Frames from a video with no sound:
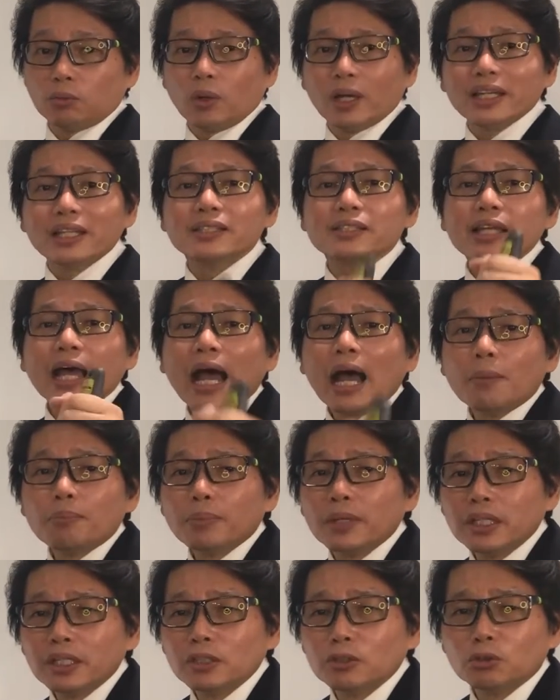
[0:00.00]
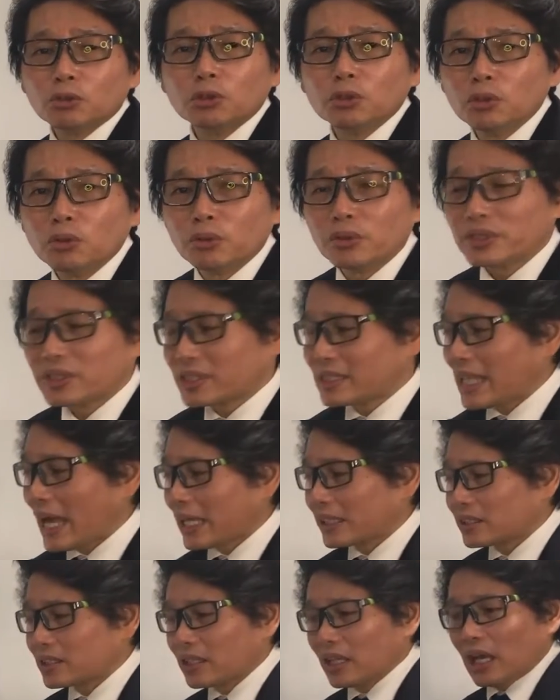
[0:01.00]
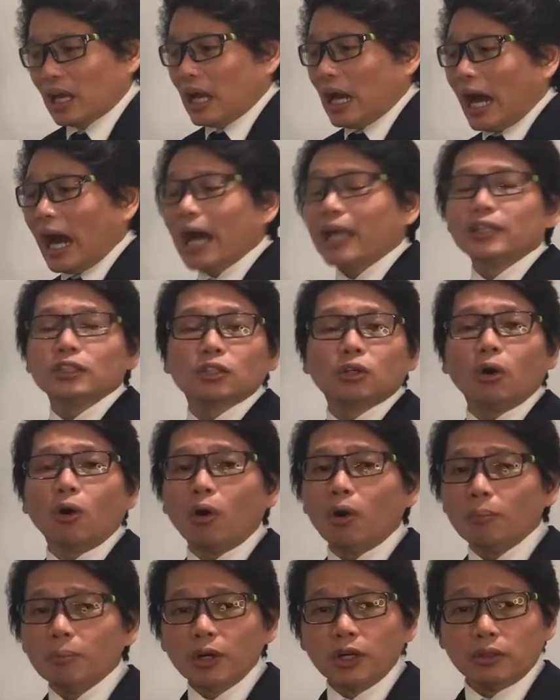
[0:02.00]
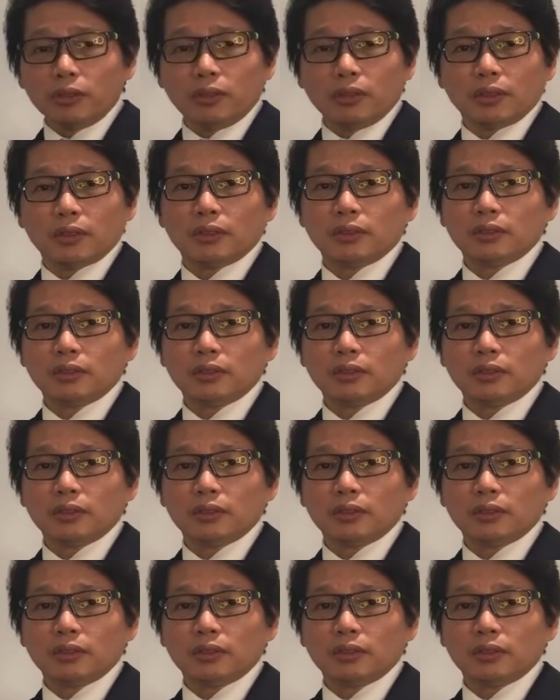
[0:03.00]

What is happening to you is not uncommon.